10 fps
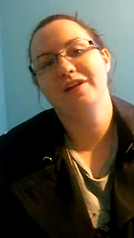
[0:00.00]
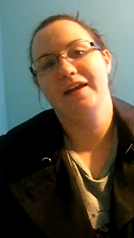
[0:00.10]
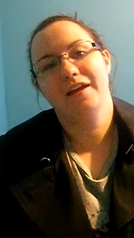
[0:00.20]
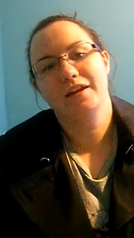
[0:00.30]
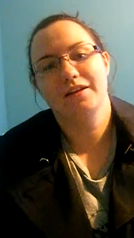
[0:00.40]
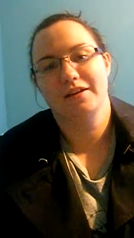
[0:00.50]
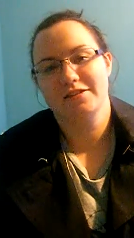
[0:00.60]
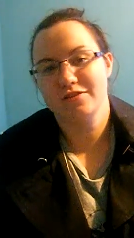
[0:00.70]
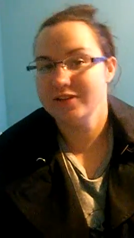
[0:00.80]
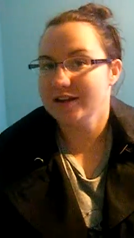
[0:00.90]
And
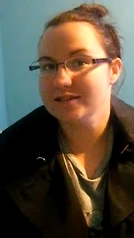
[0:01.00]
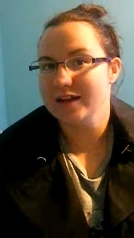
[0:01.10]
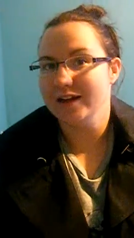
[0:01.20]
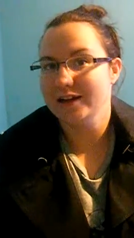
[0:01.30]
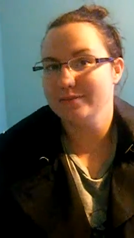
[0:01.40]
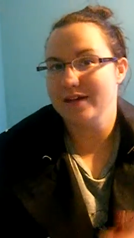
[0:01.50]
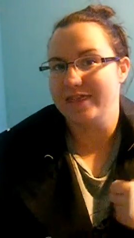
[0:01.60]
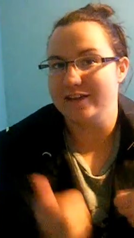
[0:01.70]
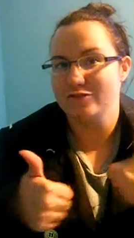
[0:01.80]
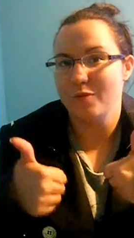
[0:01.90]
until next time,
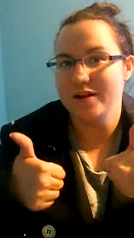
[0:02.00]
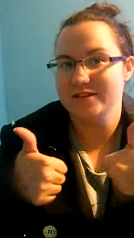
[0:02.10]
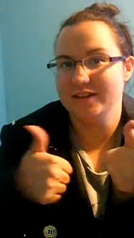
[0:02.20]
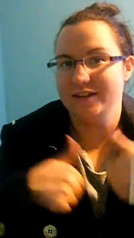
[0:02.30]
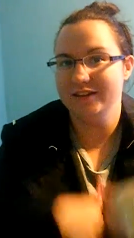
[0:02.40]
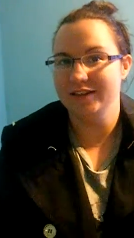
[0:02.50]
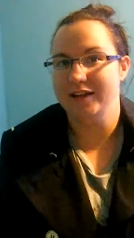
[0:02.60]
thanks for watching.